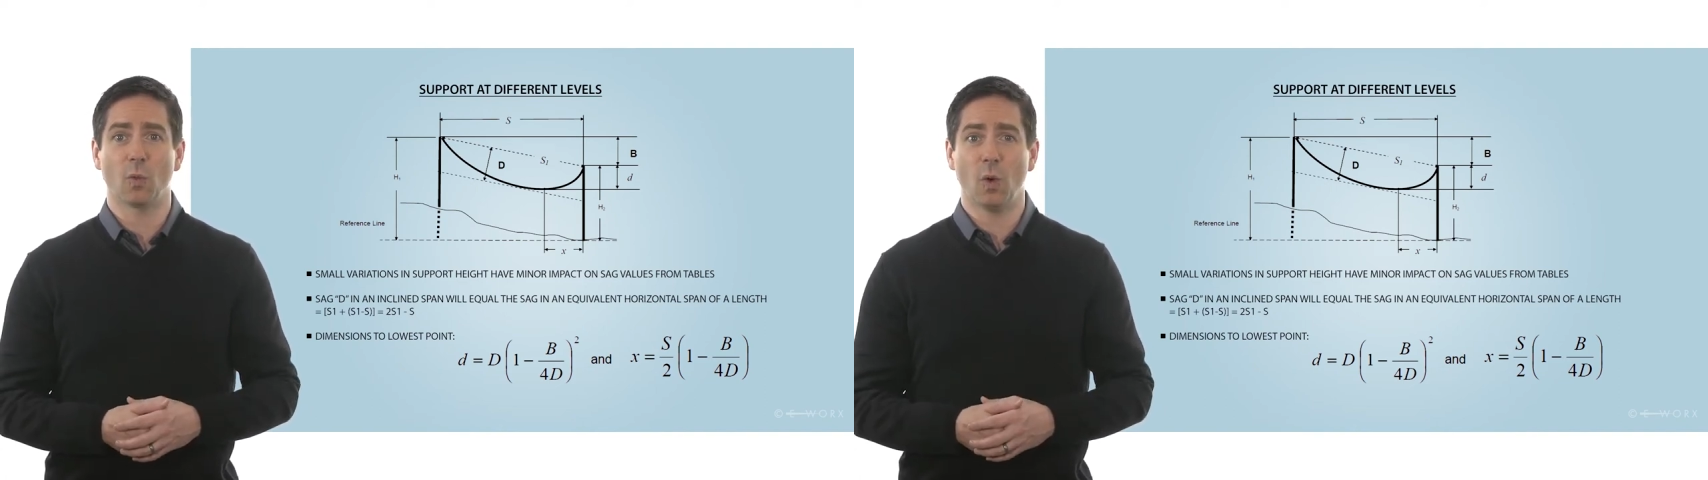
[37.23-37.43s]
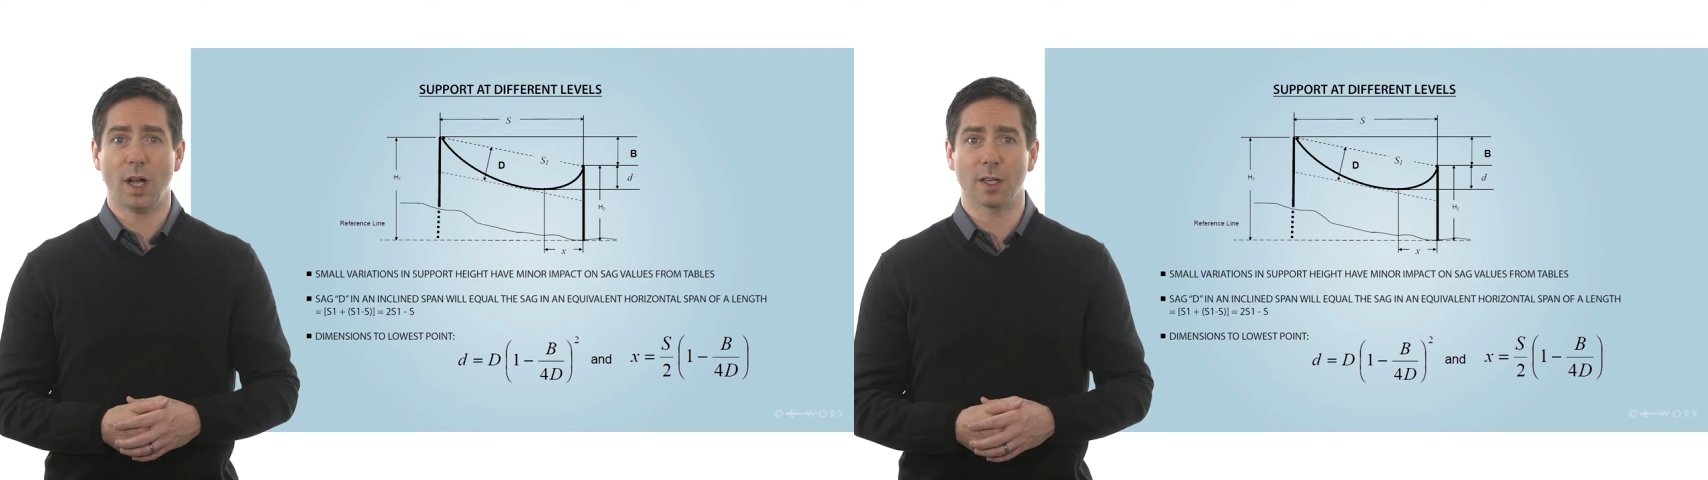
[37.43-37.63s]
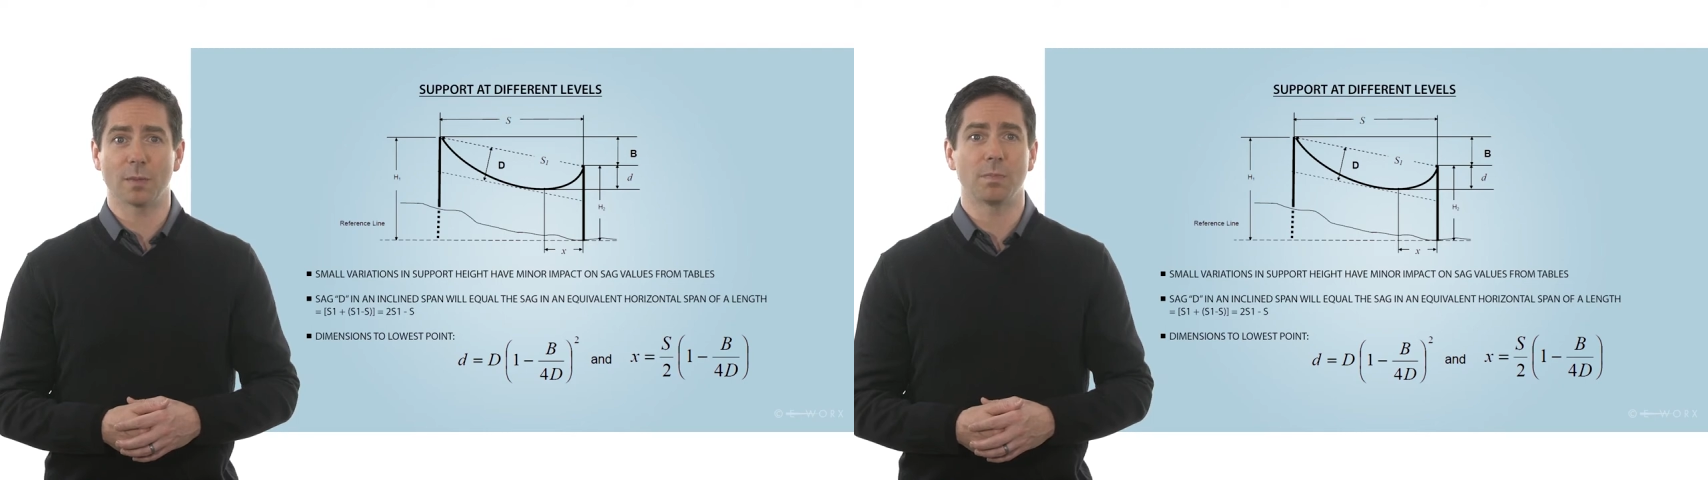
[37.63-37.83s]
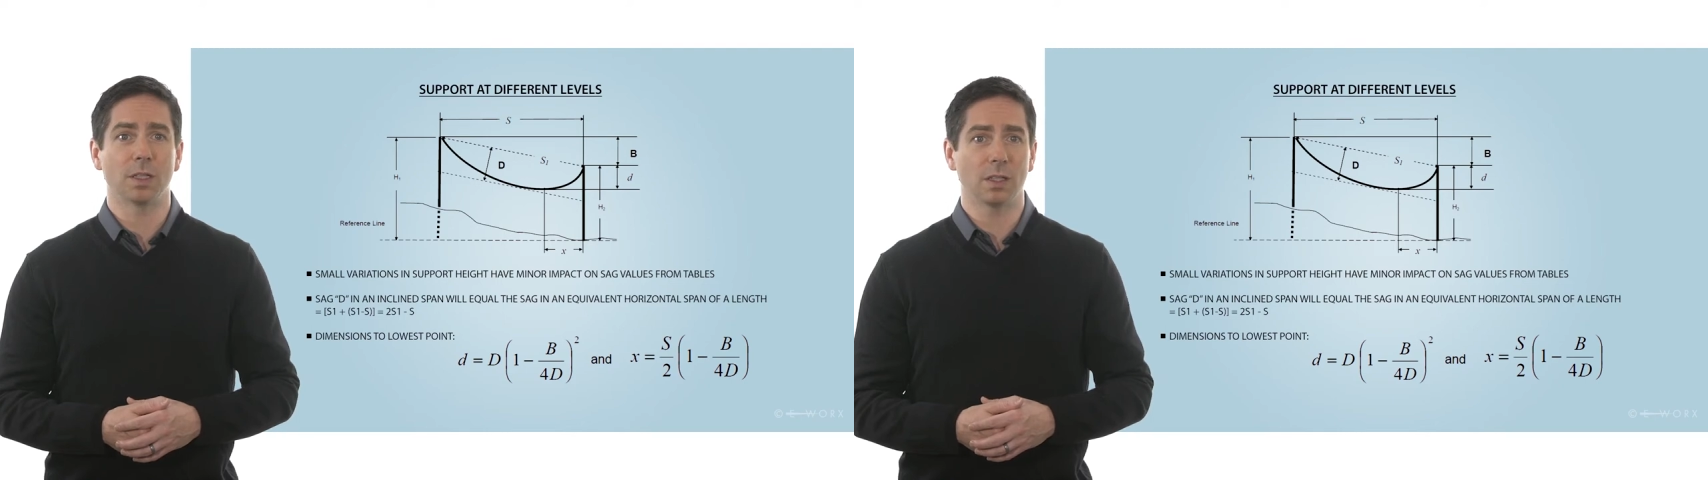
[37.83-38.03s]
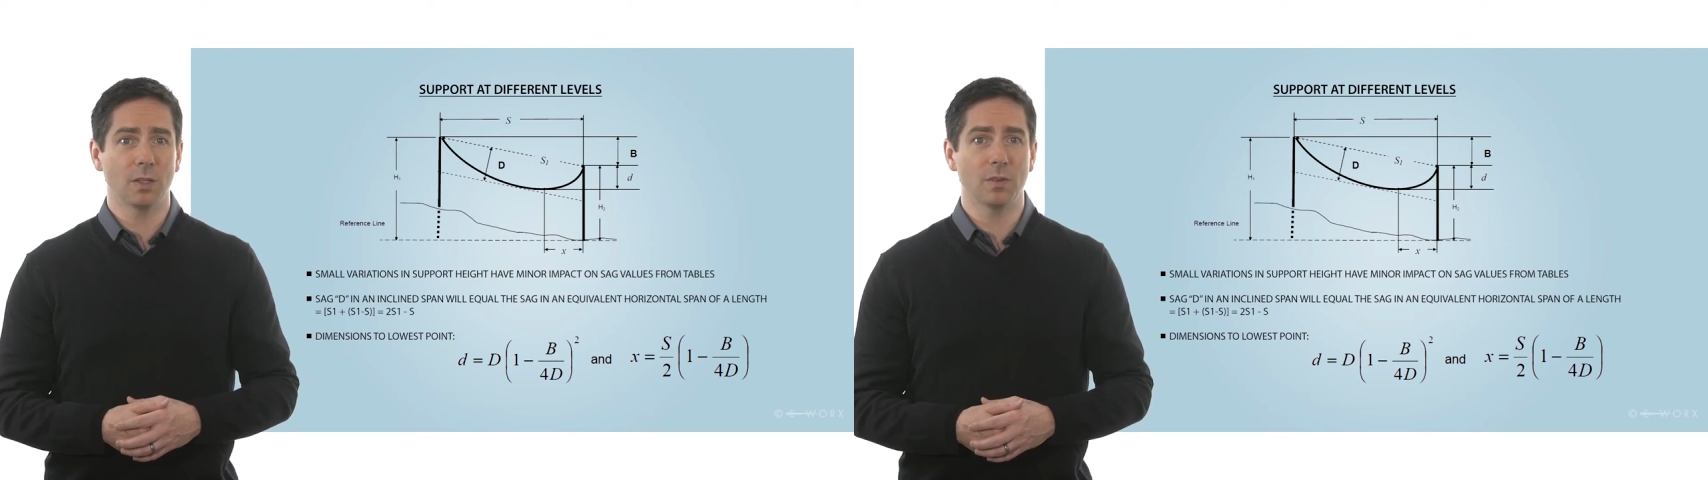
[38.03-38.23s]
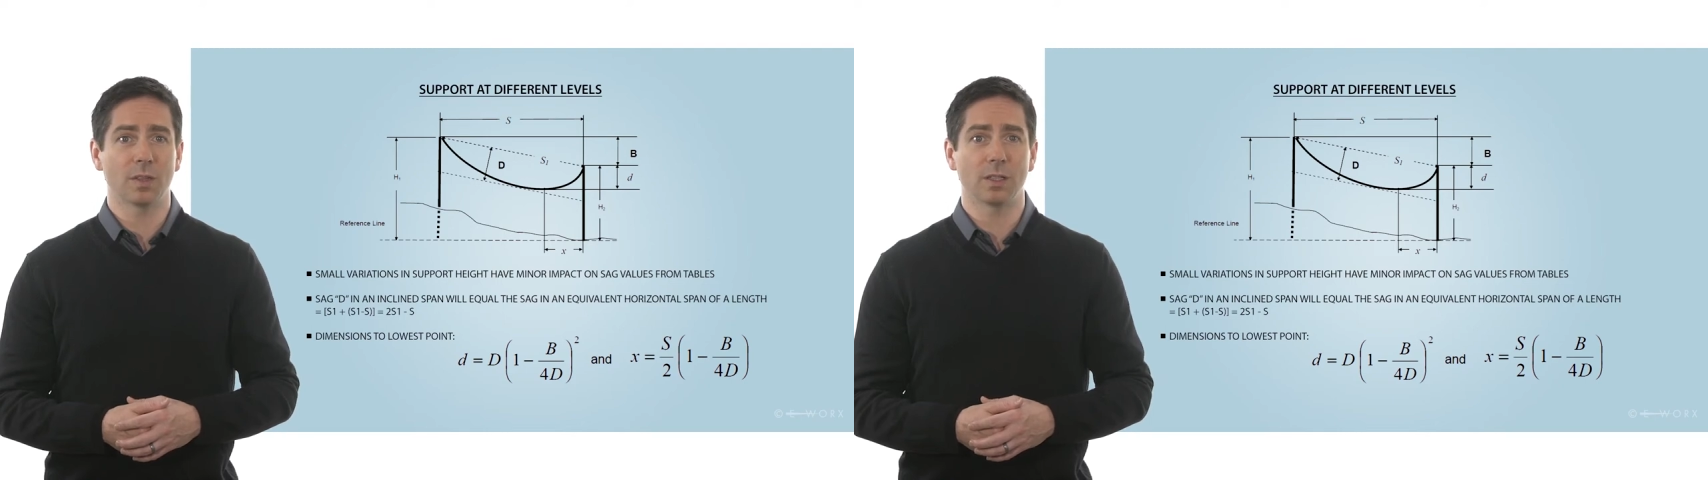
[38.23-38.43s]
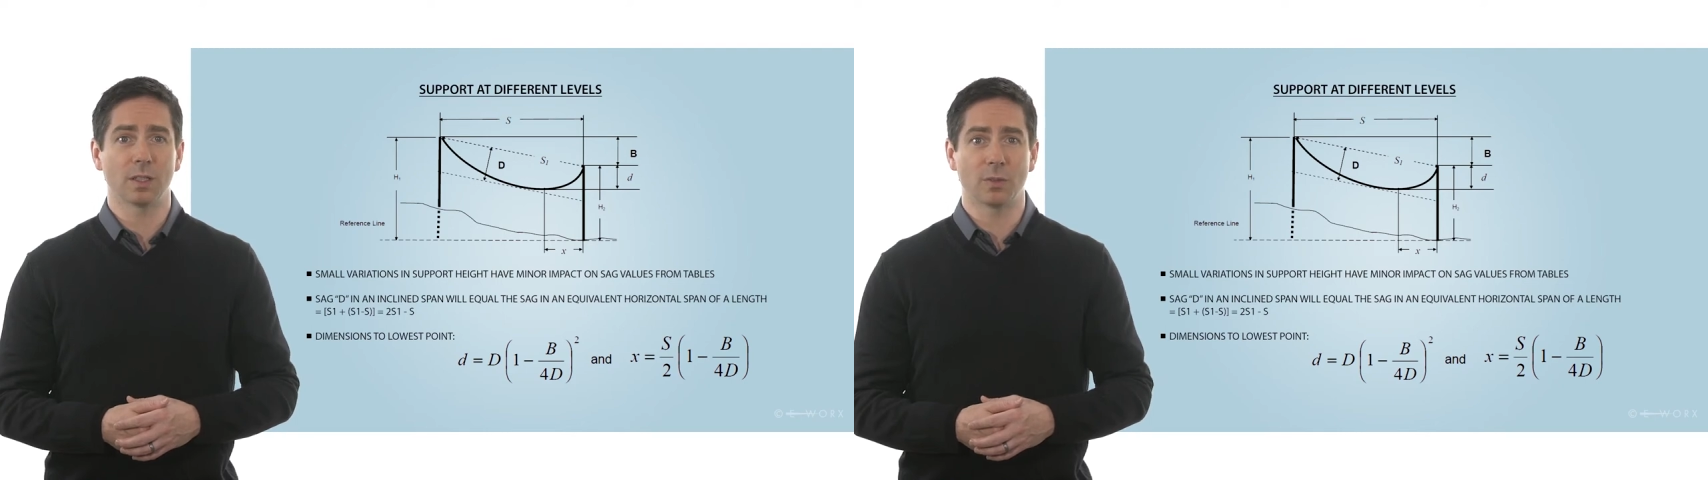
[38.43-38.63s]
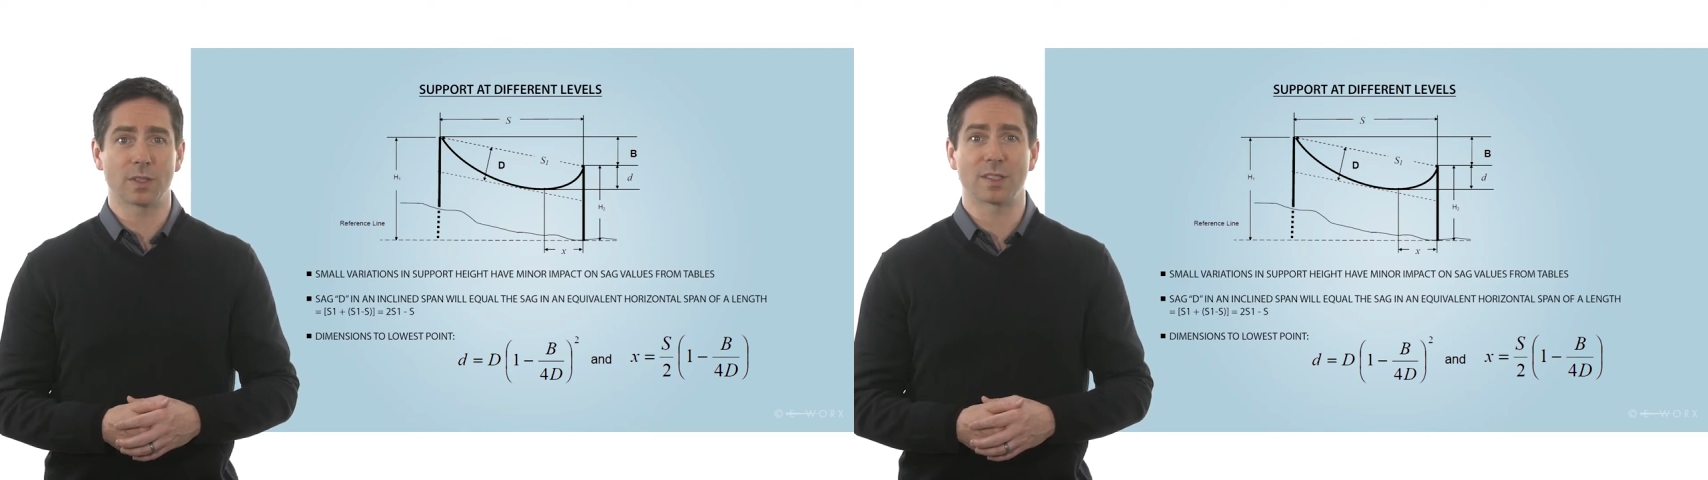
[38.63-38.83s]
wire below the
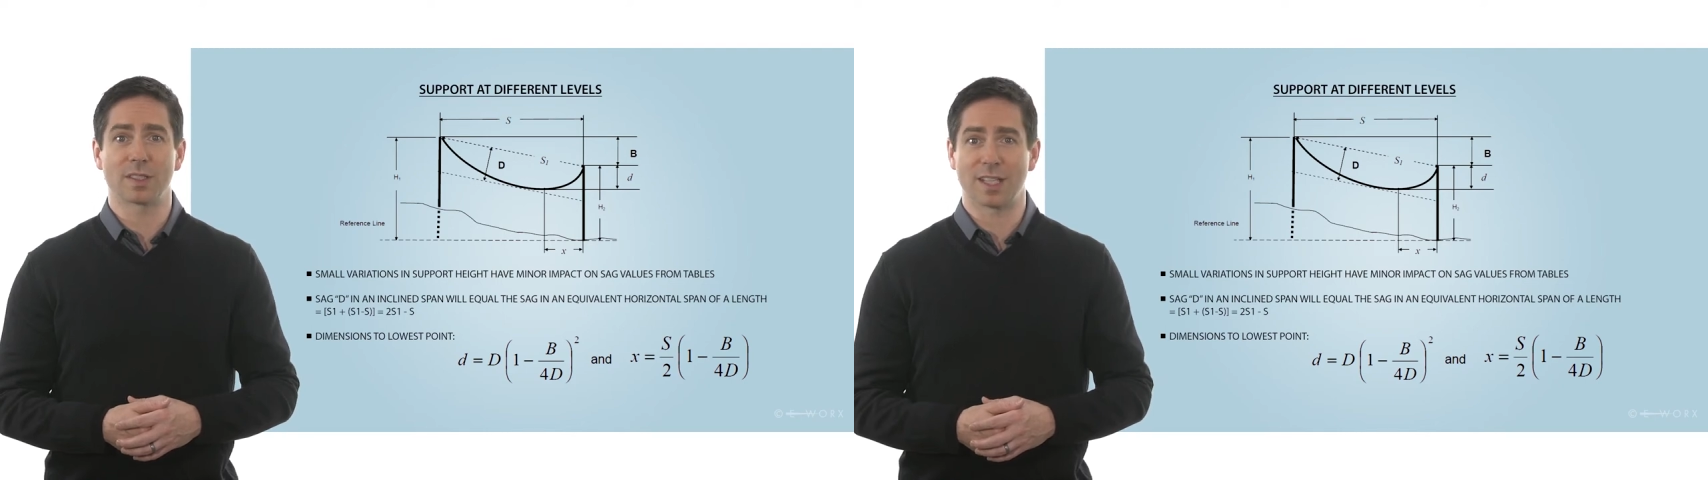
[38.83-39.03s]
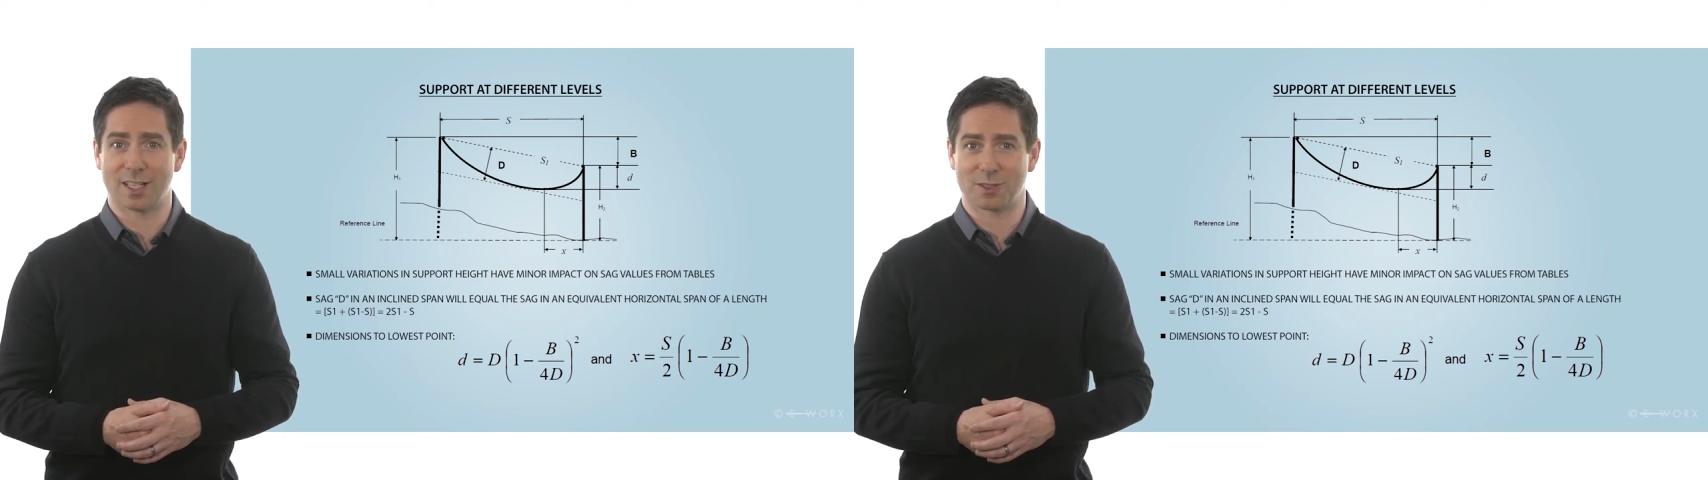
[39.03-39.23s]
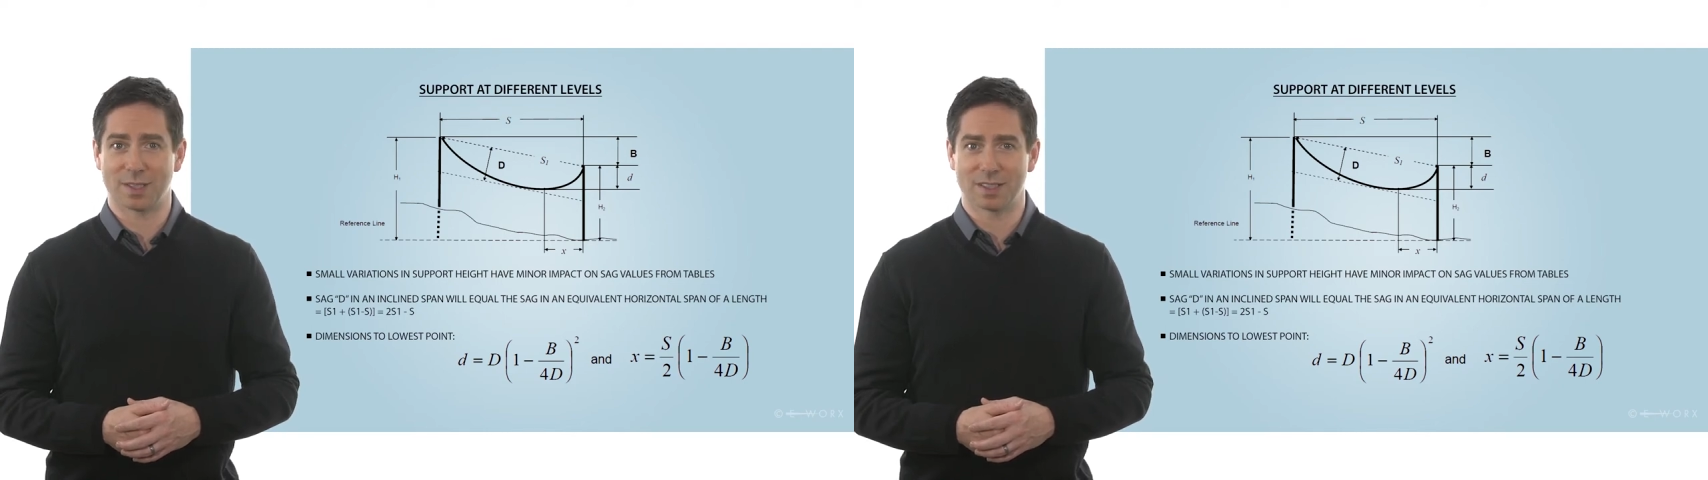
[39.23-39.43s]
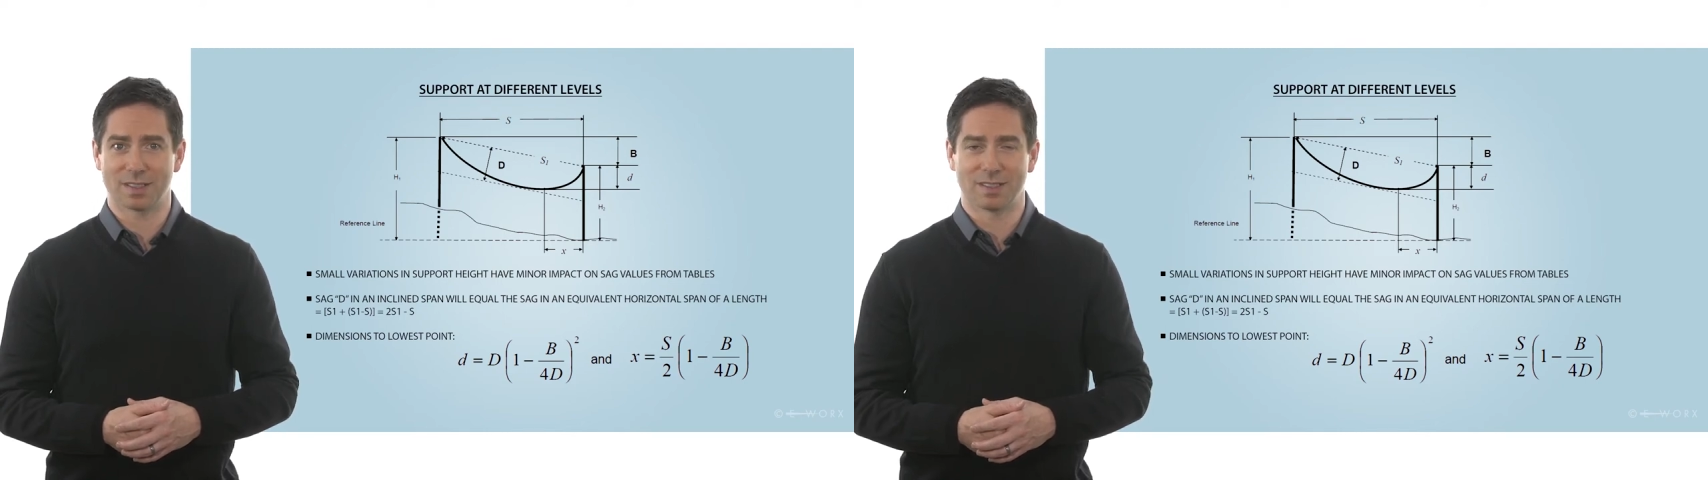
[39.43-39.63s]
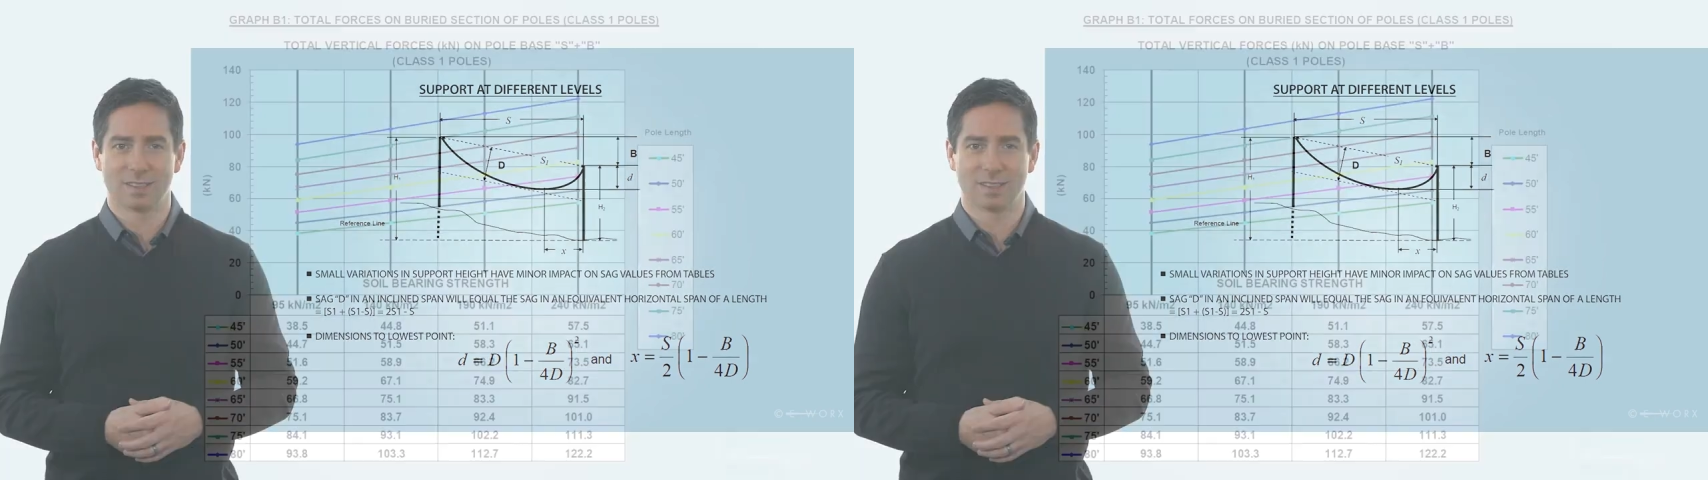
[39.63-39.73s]
lowest attachment.